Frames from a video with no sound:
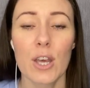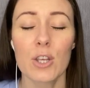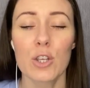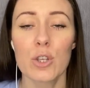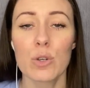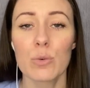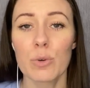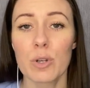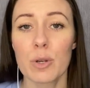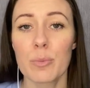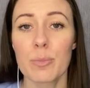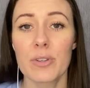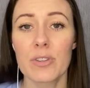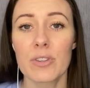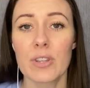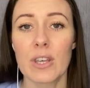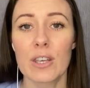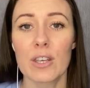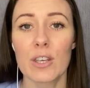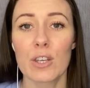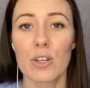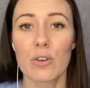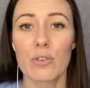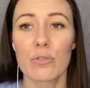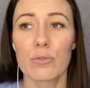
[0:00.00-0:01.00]
You want to be
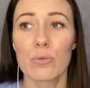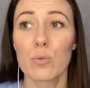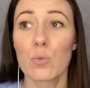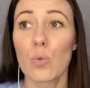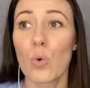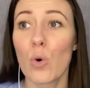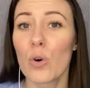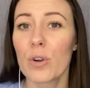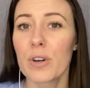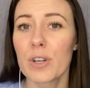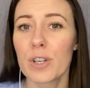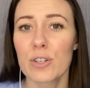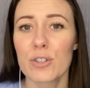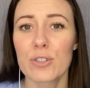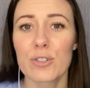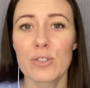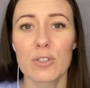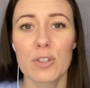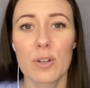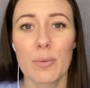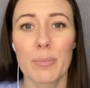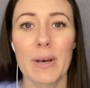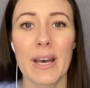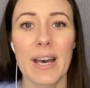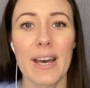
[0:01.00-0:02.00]
thinking of warriors on
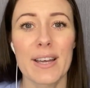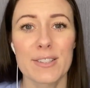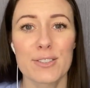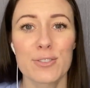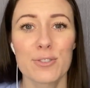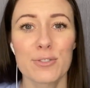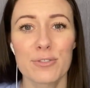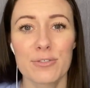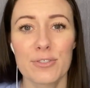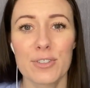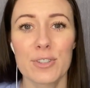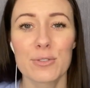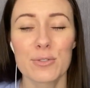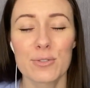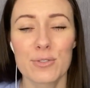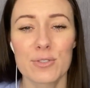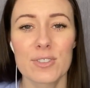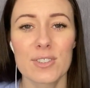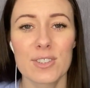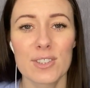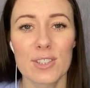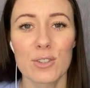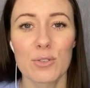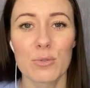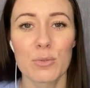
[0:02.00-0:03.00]
a battlefield,
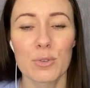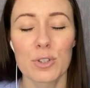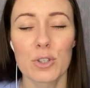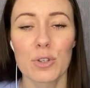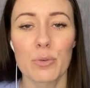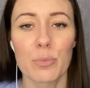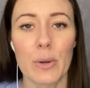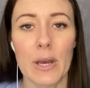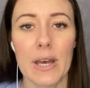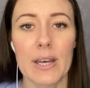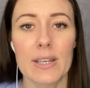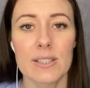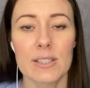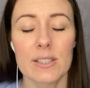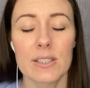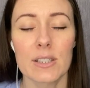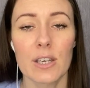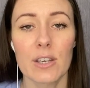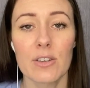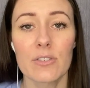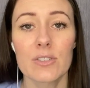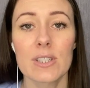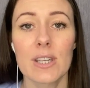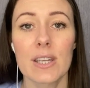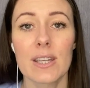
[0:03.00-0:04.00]
in your past lives.